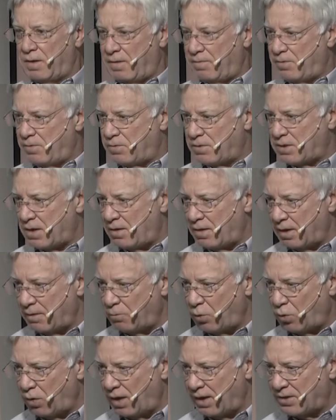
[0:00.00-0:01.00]
They sound
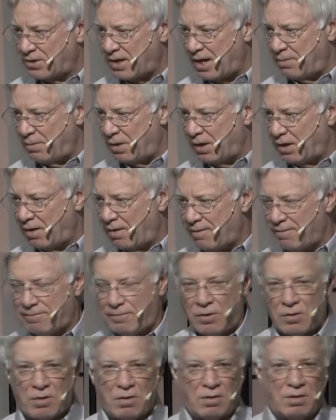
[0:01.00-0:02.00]
like more like Simon and
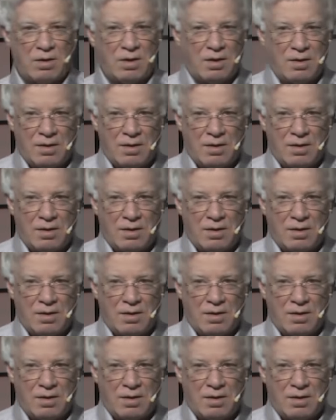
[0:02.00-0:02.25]
Garfunkel.